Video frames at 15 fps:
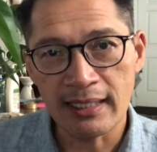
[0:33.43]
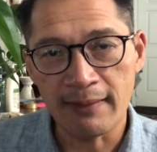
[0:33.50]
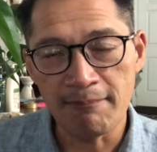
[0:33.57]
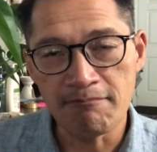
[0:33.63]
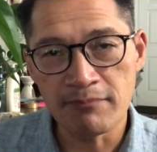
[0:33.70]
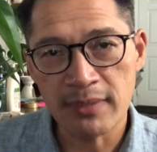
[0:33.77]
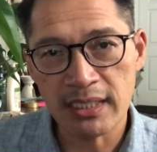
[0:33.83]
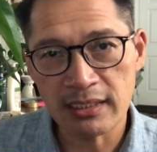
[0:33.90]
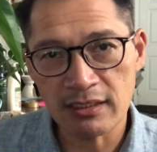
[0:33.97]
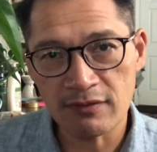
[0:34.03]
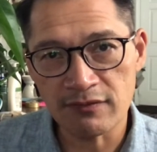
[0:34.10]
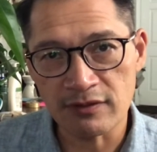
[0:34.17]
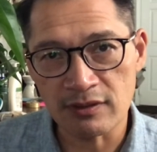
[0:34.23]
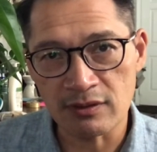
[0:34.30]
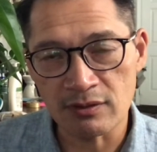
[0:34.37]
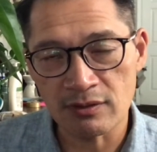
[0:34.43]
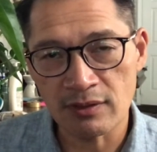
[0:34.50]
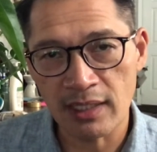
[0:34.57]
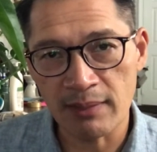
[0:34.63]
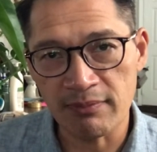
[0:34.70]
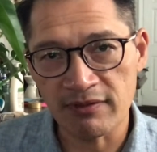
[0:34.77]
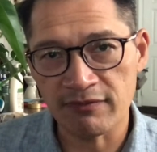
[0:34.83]
many of you
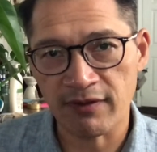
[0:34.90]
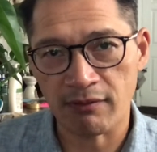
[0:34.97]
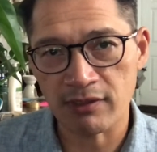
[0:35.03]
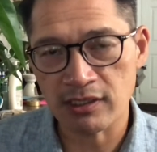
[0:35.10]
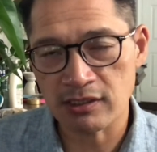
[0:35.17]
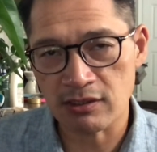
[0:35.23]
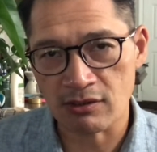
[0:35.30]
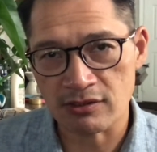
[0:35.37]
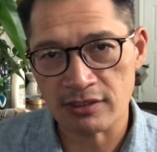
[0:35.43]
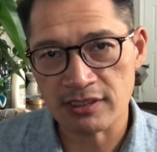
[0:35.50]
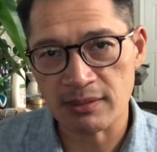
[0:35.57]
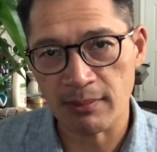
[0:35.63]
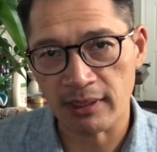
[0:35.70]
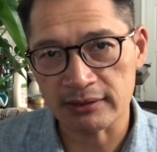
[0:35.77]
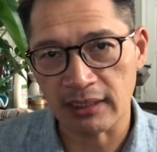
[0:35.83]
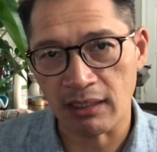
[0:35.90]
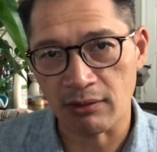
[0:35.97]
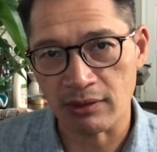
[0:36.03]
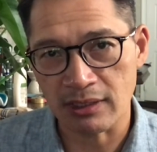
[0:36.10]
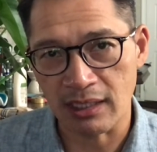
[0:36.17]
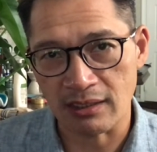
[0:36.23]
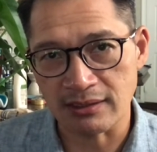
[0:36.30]
have been very curious about our
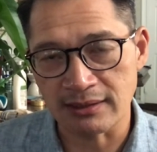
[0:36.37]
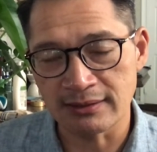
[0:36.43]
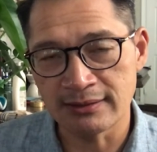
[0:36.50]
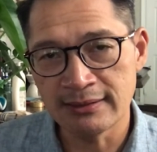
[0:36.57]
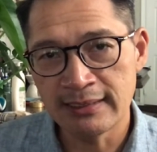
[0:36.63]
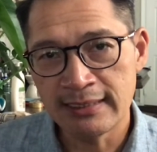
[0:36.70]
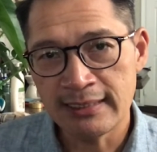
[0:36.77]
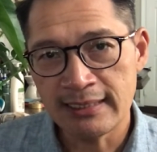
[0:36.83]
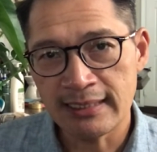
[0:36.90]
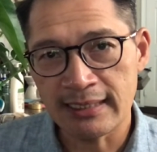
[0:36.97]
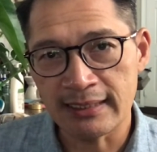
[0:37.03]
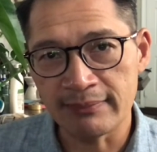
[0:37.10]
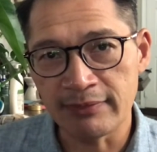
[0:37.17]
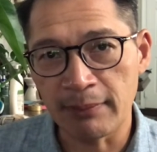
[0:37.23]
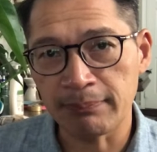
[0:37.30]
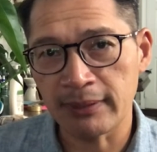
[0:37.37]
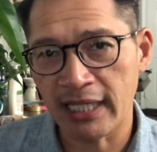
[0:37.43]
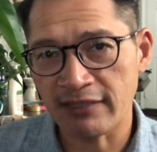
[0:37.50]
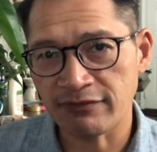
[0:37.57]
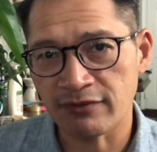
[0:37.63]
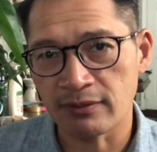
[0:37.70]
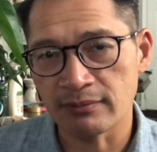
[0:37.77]
garden. The
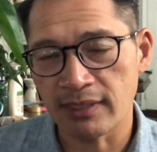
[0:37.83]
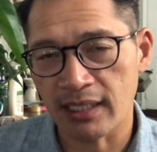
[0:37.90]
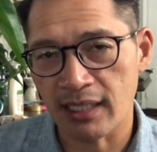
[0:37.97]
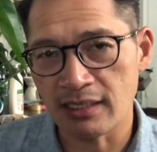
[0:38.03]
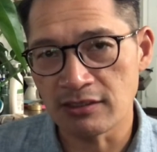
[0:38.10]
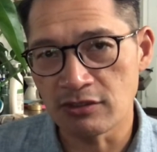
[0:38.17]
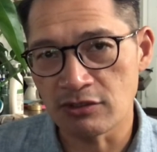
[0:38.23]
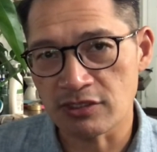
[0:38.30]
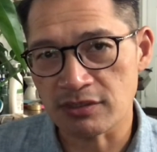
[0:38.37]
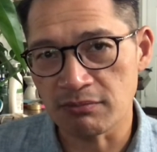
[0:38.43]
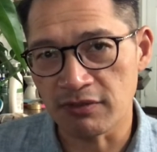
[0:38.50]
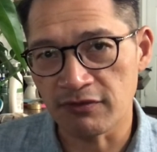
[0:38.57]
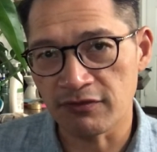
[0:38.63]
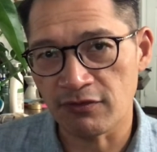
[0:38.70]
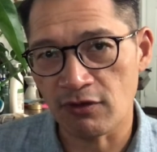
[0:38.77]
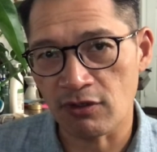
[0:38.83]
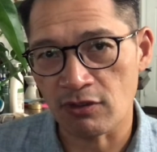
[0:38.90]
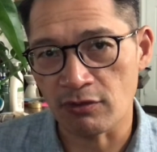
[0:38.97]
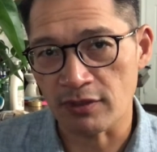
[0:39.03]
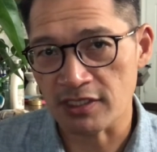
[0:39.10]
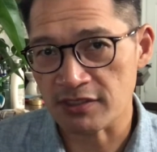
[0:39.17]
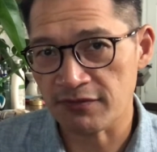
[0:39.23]
platform that I used before
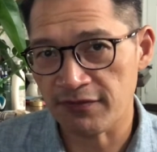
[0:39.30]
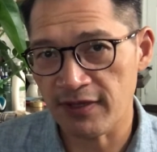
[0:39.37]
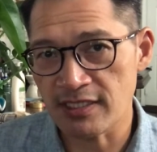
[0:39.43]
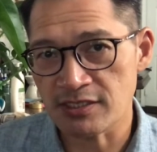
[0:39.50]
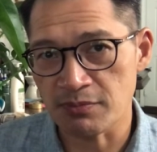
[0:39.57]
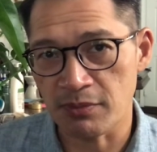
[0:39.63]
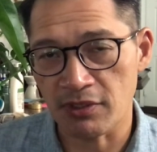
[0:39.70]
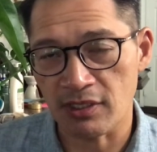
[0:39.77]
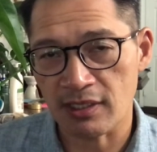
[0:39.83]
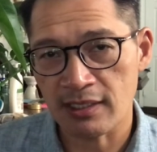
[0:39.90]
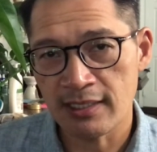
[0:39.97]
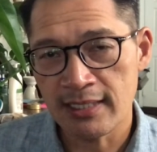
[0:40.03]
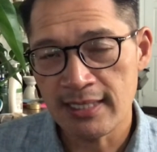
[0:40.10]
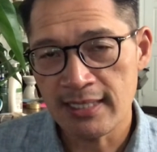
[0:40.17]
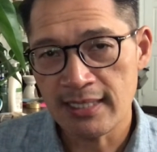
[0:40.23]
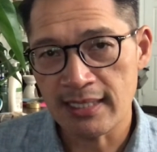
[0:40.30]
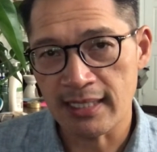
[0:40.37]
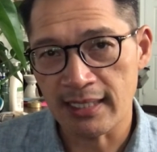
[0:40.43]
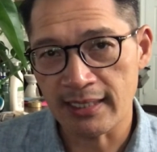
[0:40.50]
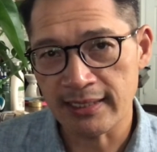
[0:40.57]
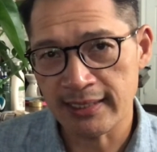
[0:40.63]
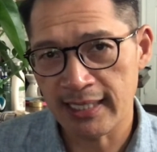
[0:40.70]
was Facebook.
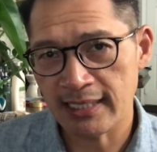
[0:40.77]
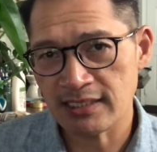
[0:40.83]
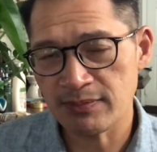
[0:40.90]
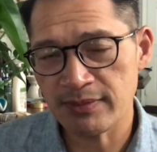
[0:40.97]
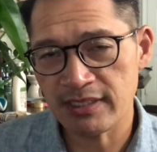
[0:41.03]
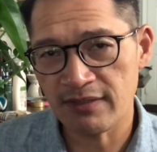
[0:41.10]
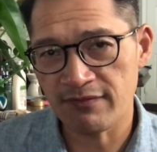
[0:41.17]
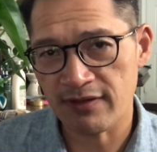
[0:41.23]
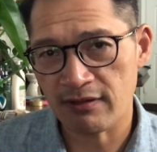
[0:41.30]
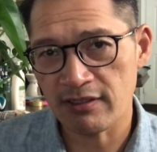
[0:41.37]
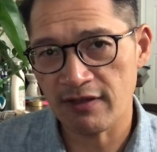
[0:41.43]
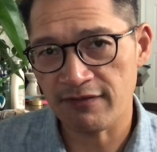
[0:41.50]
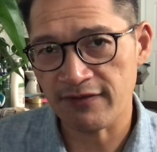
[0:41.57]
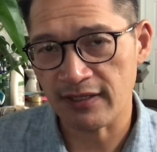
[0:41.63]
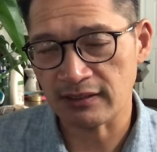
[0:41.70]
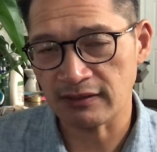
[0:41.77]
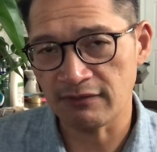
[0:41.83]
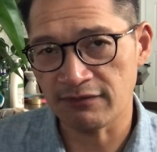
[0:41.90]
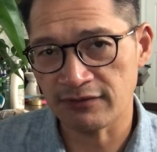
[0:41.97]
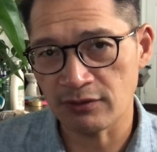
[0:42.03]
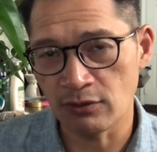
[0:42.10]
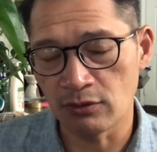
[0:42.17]
It has been a very
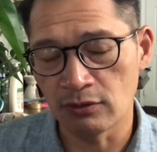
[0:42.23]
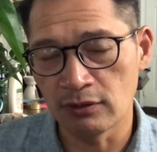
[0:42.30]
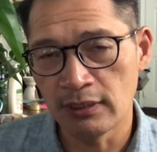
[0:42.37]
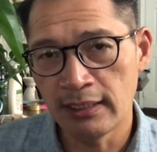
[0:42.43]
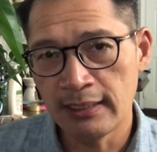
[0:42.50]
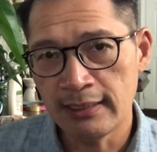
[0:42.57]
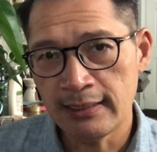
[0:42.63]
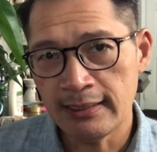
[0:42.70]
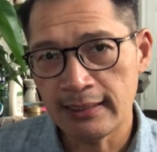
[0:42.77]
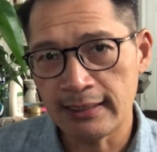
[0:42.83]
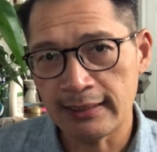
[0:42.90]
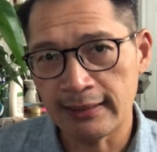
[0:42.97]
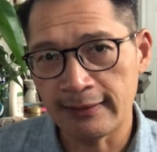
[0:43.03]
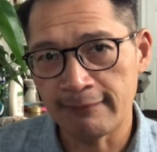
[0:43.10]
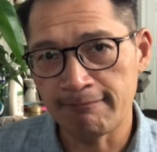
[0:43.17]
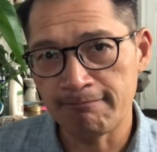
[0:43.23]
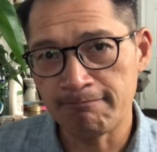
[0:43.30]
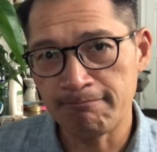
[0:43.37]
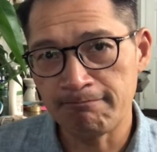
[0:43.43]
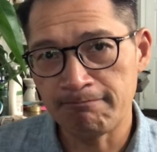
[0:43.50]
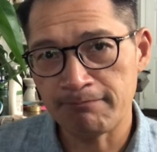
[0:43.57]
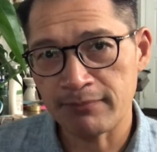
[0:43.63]
effective tool.
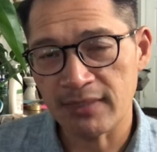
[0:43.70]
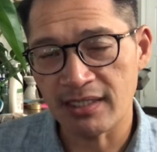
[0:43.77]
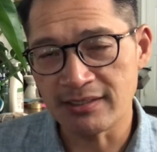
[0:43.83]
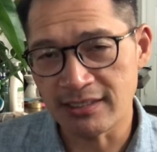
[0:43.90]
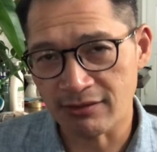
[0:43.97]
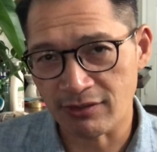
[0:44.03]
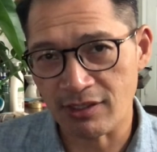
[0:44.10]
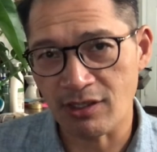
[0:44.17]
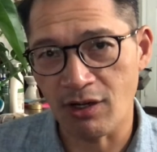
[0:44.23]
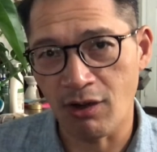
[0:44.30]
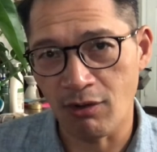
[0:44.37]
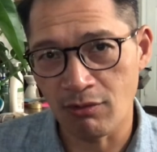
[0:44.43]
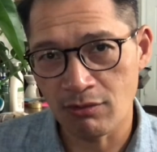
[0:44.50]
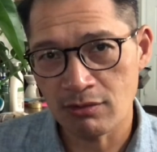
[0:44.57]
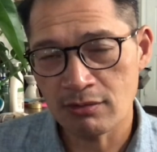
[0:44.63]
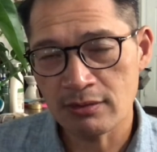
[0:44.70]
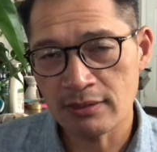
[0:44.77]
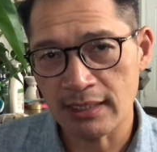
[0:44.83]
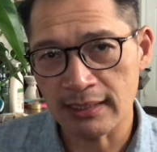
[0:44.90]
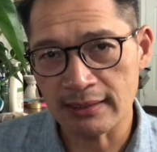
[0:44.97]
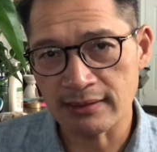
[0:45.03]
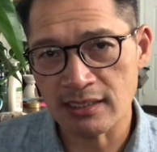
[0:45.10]
A year ago,
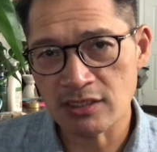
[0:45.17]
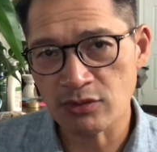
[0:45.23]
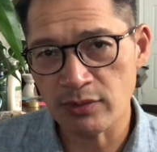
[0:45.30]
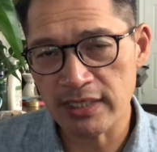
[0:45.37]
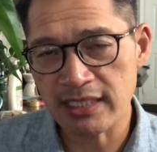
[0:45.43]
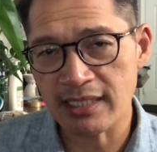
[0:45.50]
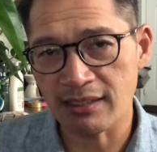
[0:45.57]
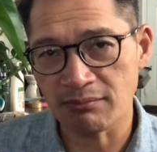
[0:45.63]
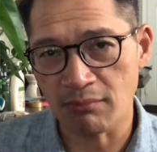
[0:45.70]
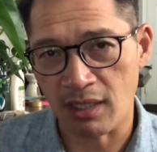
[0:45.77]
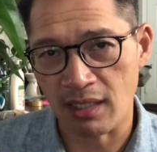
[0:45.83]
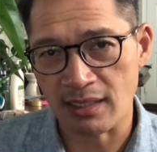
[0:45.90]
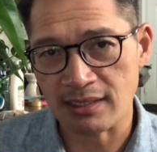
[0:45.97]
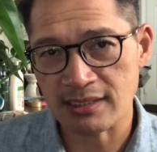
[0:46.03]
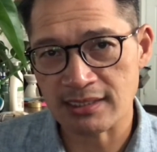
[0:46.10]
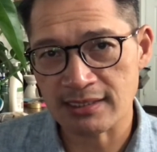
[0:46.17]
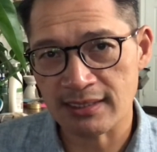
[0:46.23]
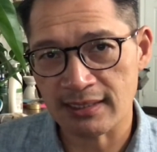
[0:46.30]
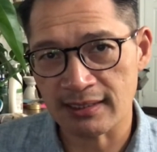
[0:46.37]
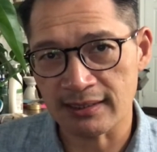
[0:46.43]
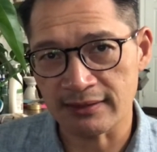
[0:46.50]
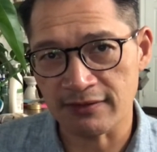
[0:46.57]
this weekend marks
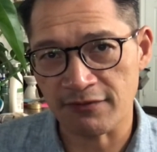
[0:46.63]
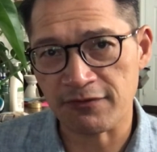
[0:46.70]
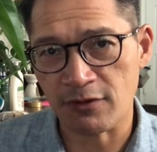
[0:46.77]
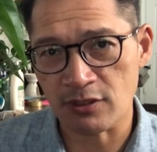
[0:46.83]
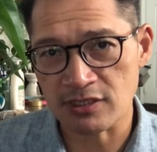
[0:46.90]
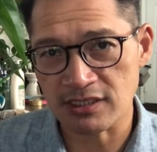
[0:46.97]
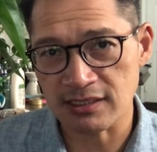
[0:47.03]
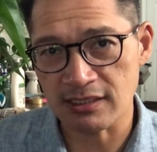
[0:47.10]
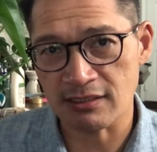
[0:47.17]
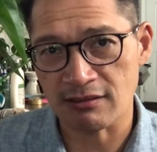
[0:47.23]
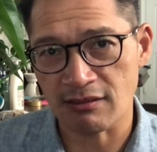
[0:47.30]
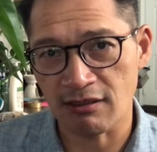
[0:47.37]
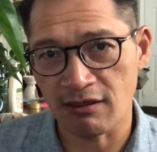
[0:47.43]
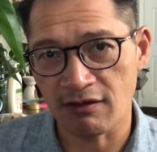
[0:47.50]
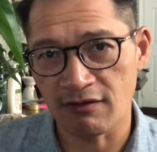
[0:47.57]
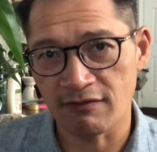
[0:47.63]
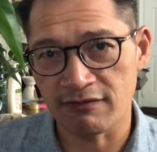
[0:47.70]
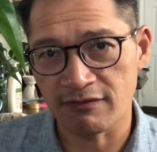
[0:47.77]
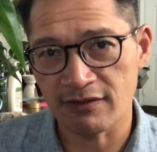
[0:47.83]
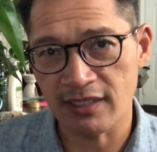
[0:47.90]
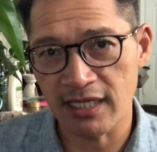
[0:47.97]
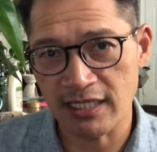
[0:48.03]
the first year of
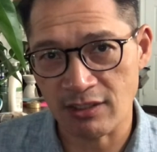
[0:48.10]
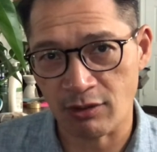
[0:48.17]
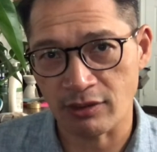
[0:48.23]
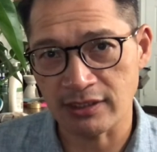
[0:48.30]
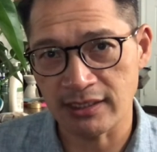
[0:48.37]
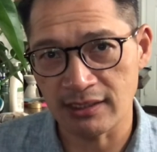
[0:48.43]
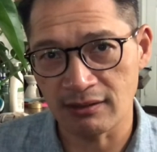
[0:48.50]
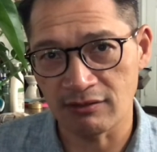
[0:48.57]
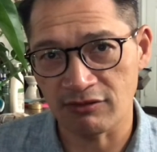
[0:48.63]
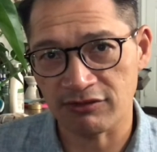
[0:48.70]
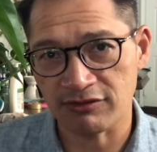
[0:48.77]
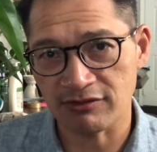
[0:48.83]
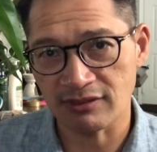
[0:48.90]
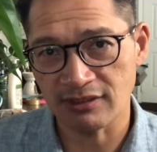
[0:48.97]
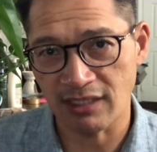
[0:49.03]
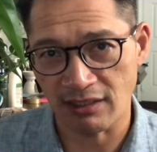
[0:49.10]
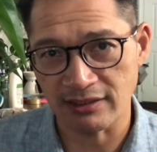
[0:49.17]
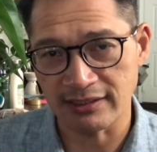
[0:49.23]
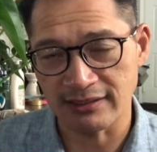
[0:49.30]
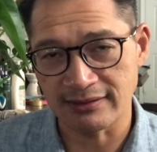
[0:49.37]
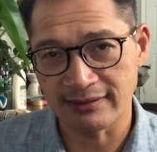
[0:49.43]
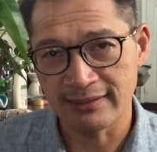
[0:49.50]
Acorn Hill's garden.